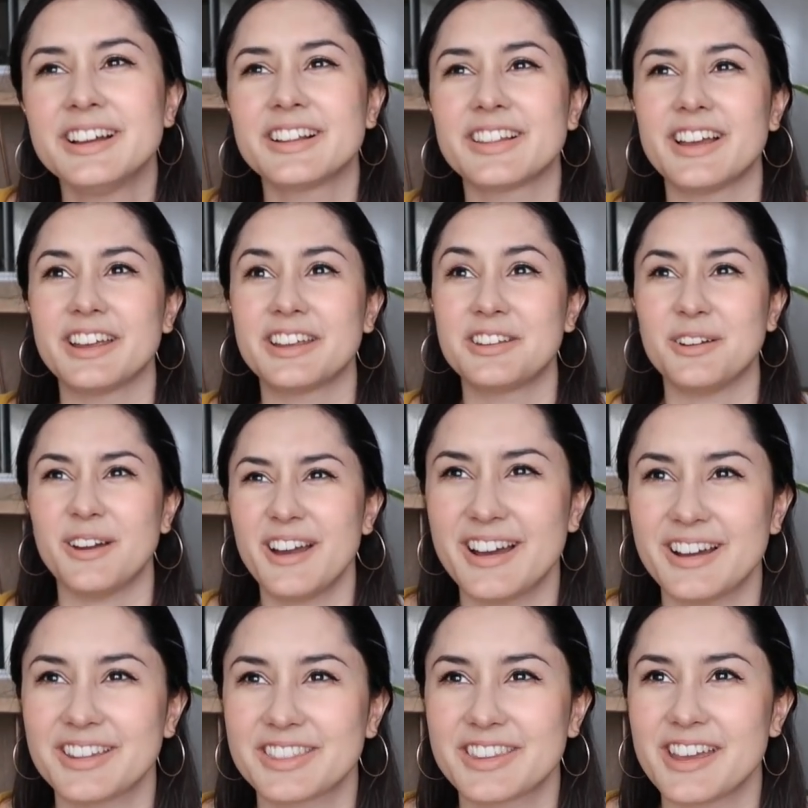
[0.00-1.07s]
Like you're
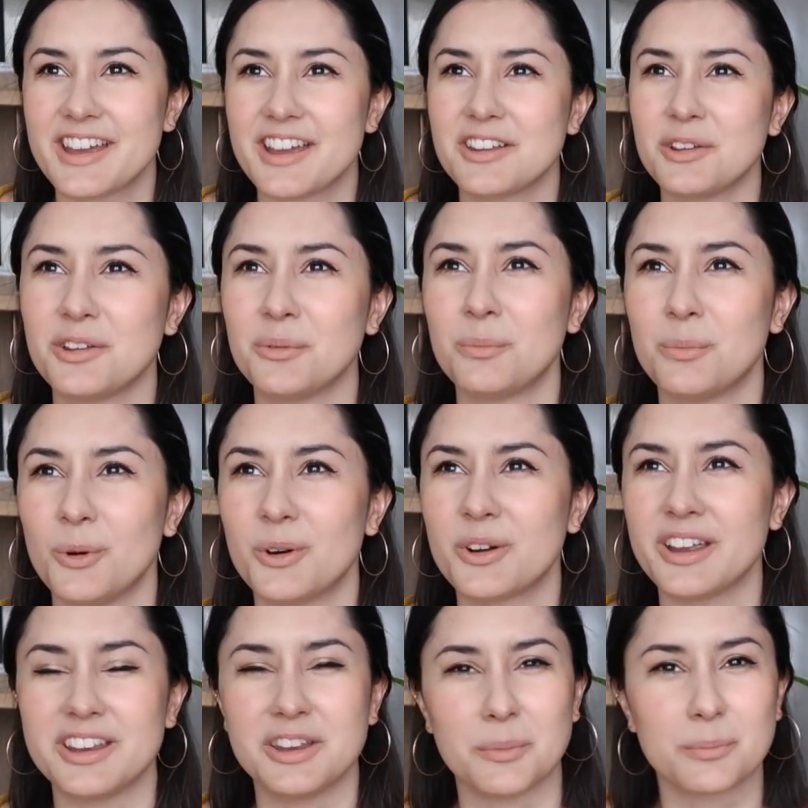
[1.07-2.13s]
out there, you're
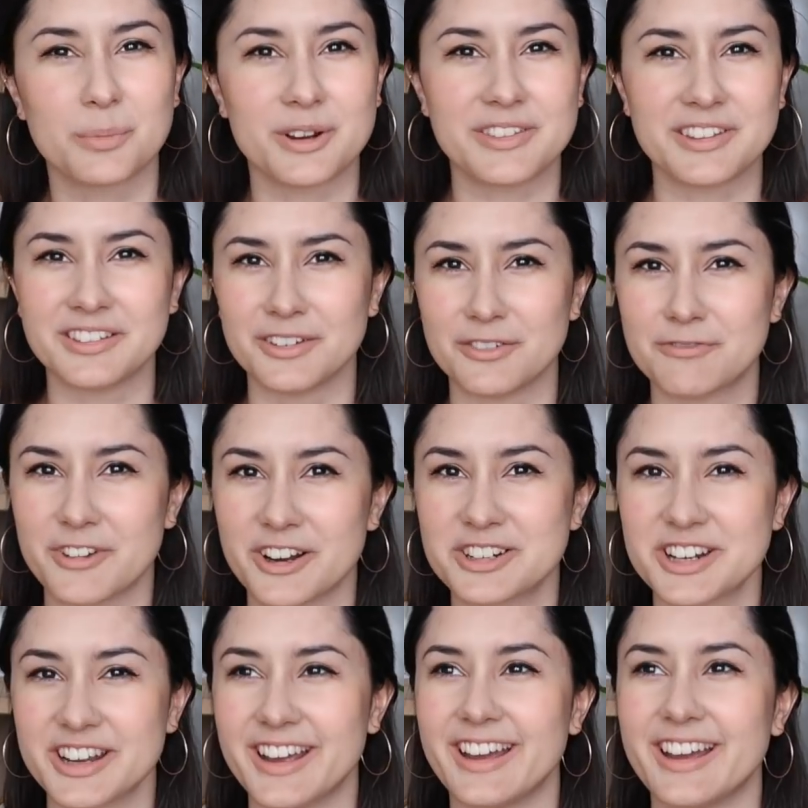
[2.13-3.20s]
walking, you're breathing the fresh
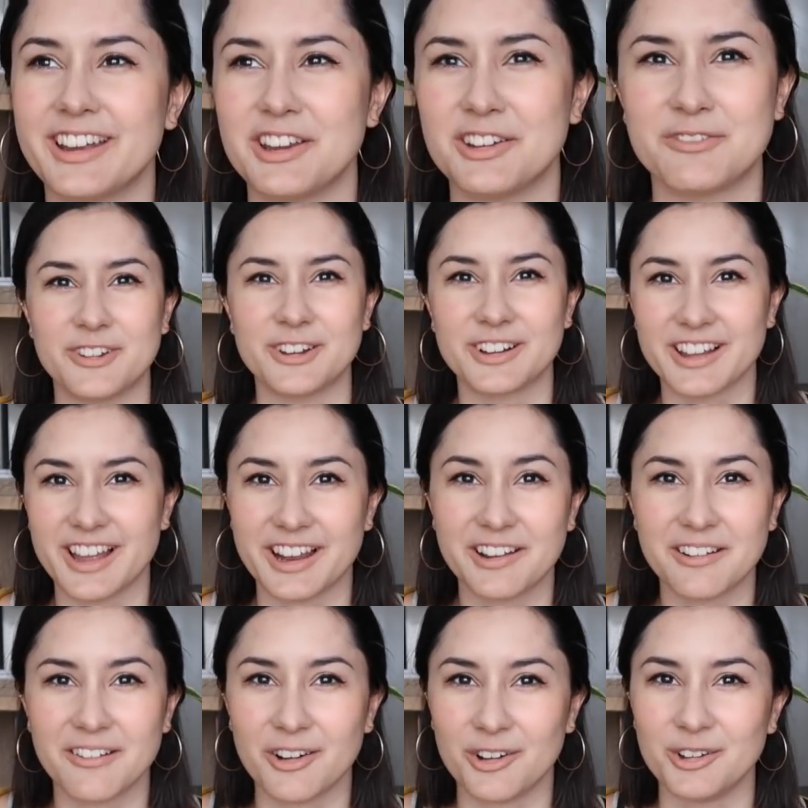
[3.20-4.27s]
air, you feel
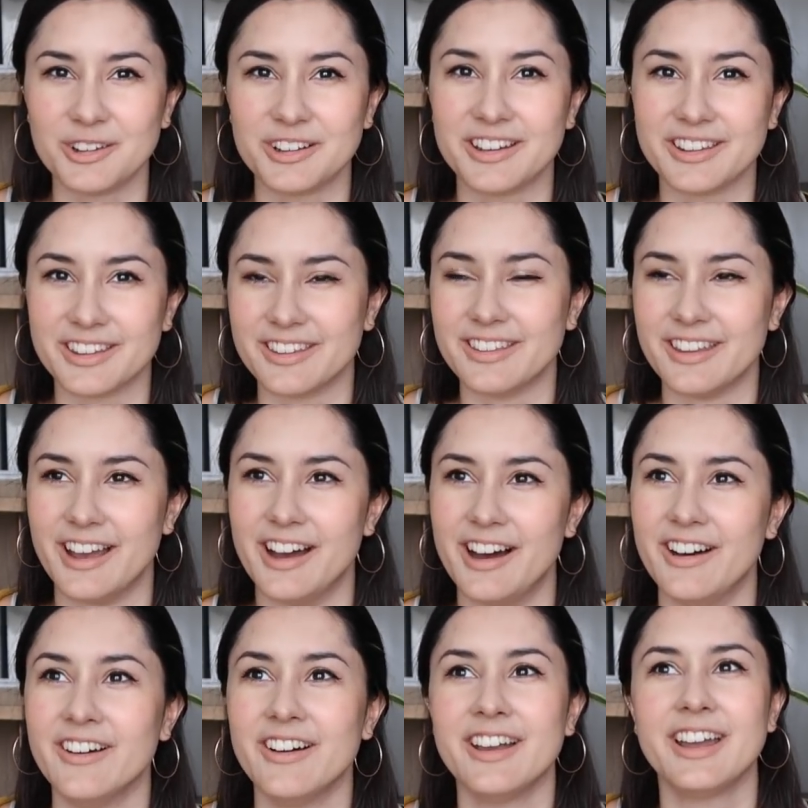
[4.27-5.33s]
like holier than
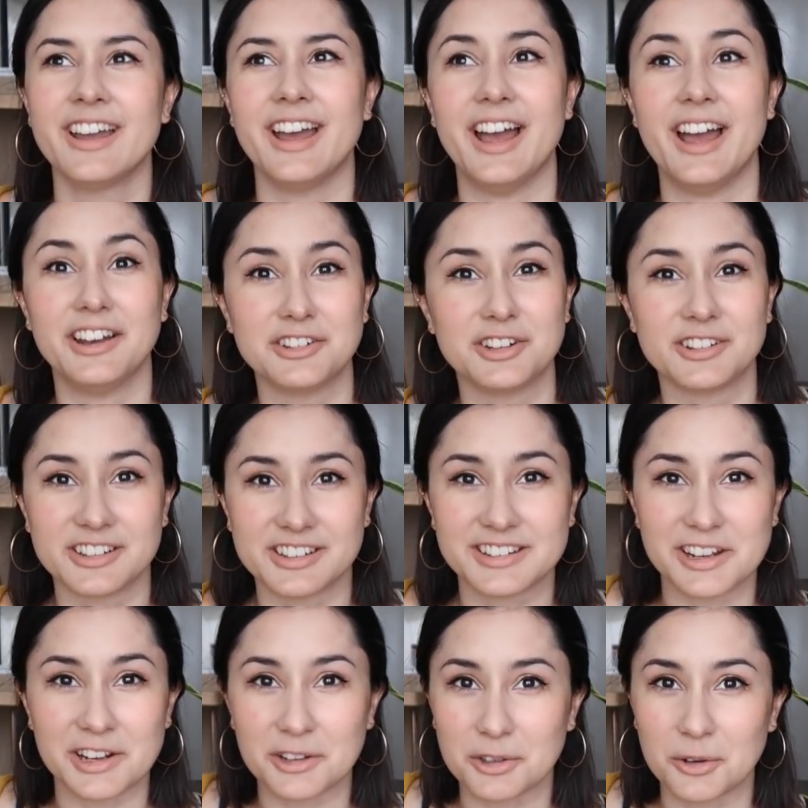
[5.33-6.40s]
thou, and you're
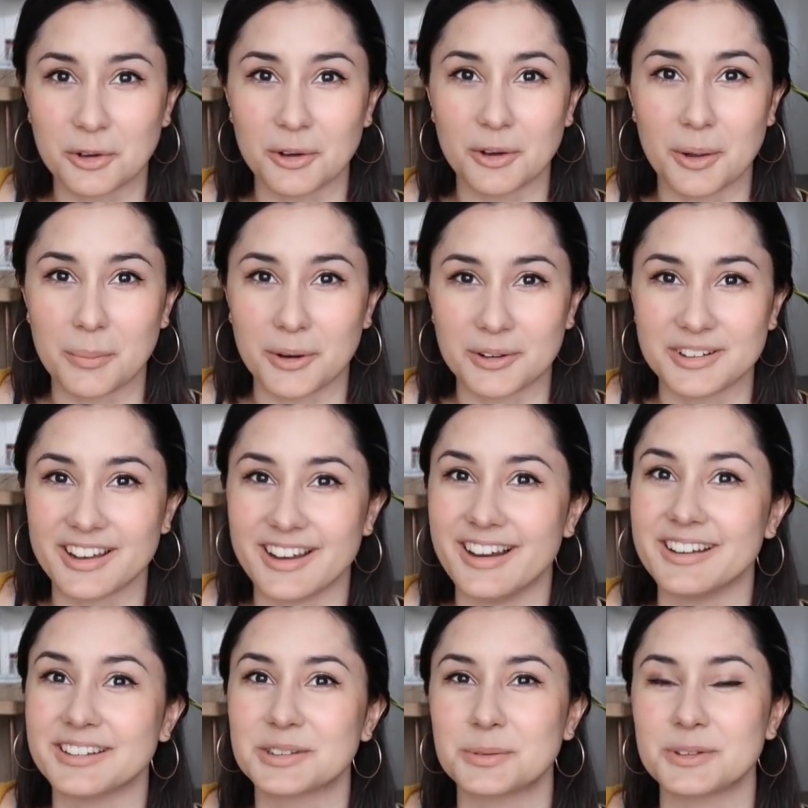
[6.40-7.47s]
listening to a
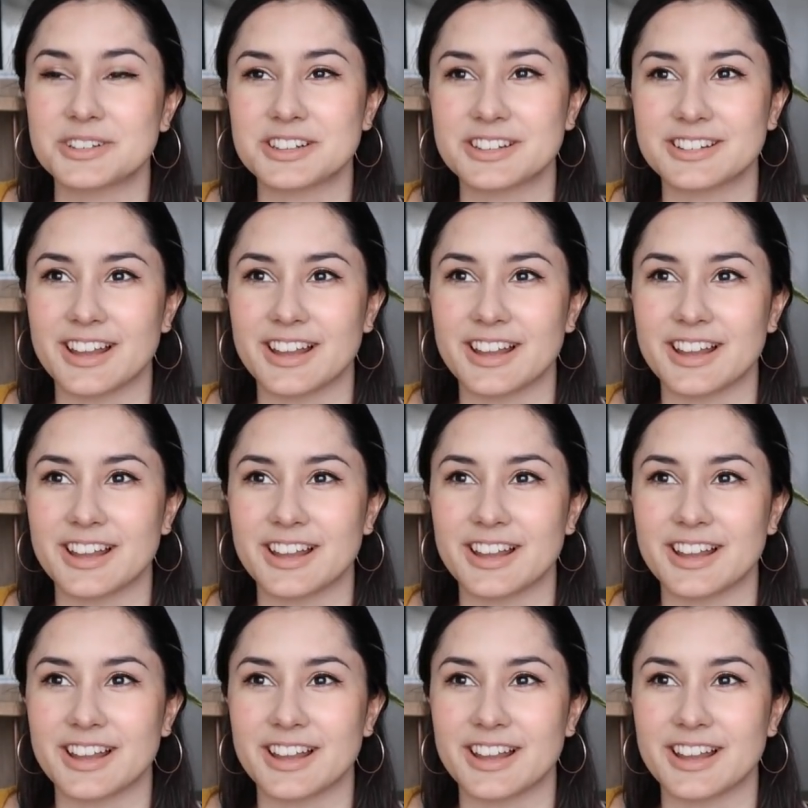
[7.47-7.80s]
podcast, which is